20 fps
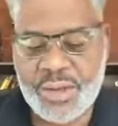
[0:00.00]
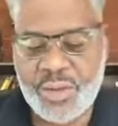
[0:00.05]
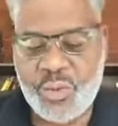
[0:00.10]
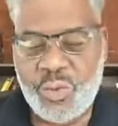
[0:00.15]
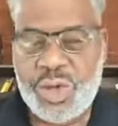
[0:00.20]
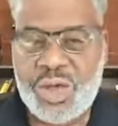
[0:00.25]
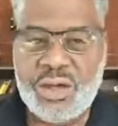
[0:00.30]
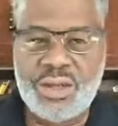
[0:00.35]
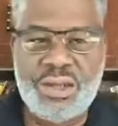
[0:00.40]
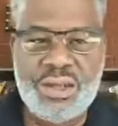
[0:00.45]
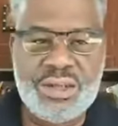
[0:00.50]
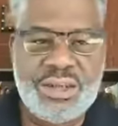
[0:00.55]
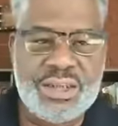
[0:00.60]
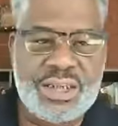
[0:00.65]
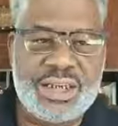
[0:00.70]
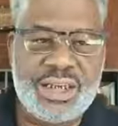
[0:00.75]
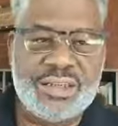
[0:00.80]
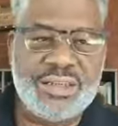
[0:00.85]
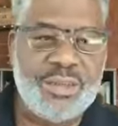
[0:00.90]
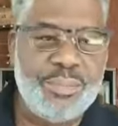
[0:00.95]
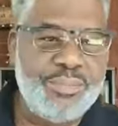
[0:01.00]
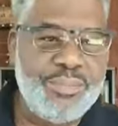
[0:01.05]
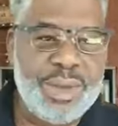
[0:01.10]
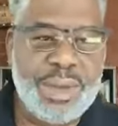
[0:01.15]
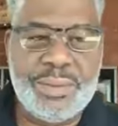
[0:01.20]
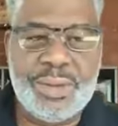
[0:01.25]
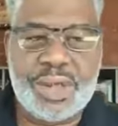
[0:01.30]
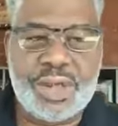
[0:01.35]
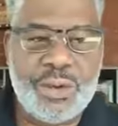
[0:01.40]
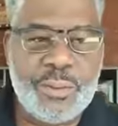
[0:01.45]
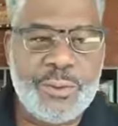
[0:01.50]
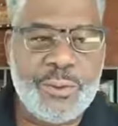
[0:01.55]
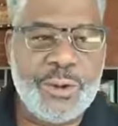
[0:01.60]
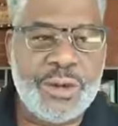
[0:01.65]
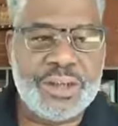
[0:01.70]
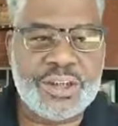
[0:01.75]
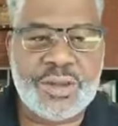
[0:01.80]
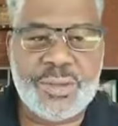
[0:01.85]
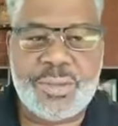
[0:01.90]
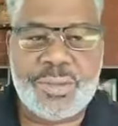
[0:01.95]
We're going to look at some biblical
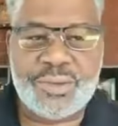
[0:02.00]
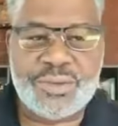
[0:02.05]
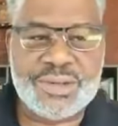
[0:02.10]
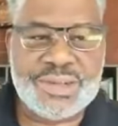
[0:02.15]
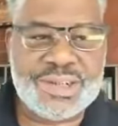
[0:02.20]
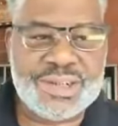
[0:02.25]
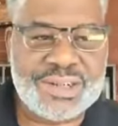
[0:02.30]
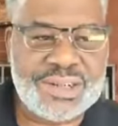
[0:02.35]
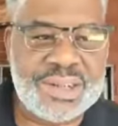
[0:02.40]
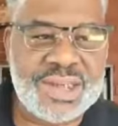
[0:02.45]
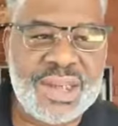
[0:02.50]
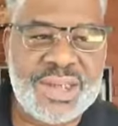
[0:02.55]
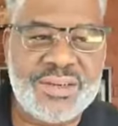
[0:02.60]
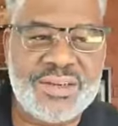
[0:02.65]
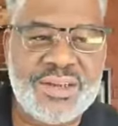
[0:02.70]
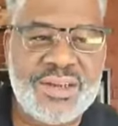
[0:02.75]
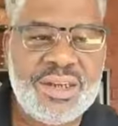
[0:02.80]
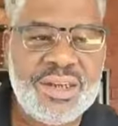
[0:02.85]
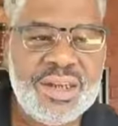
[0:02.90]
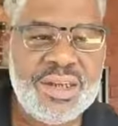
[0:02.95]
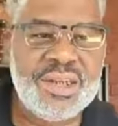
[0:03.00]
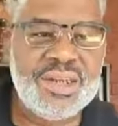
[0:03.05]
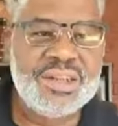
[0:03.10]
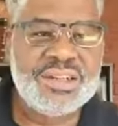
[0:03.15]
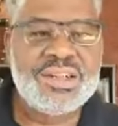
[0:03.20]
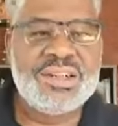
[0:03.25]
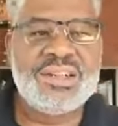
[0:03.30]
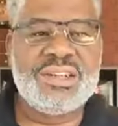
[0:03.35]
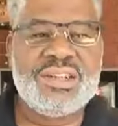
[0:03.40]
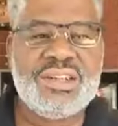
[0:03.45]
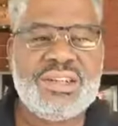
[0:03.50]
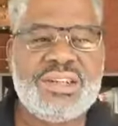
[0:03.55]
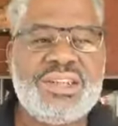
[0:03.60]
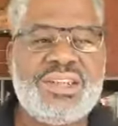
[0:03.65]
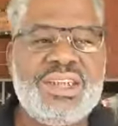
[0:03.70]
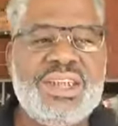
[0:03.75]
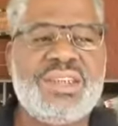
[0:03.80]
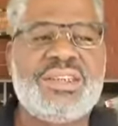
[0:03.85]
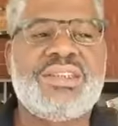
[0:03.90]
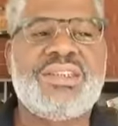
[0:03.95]
principles, to sense
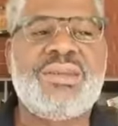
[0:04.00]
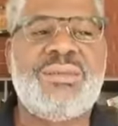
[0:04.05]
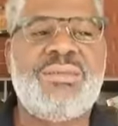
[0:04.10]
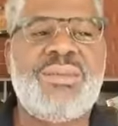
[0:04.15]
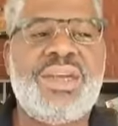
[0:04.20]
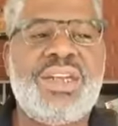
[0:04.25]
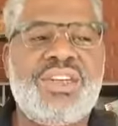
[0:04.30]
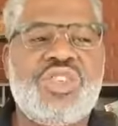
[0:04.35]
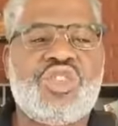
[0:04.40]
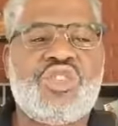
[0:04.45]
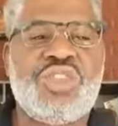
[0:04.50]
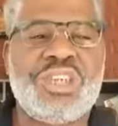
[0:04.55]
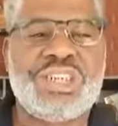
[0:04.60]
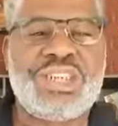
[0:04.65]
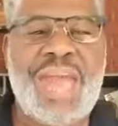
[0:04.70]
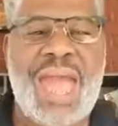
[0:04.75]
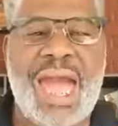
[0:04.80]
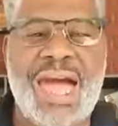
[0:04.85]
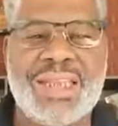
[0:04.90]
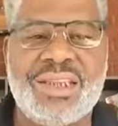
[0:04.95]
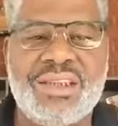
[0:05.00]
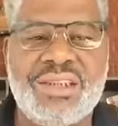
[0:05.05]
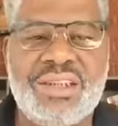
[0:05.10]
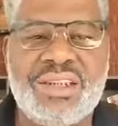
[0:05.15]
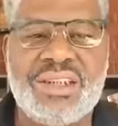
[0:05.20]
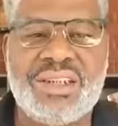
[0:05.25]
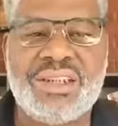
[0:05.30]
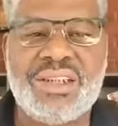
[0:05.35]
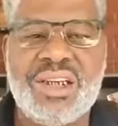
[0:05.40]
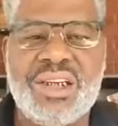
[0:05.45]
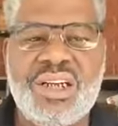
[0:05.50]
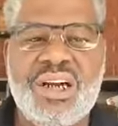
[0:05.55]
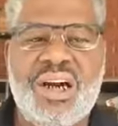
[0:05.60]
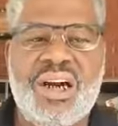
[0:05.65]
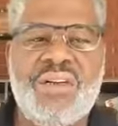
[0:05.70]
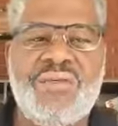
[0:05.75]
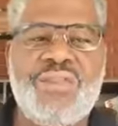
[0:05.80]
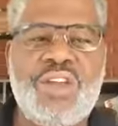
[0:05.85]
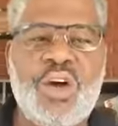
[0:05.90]
the ministry challenges of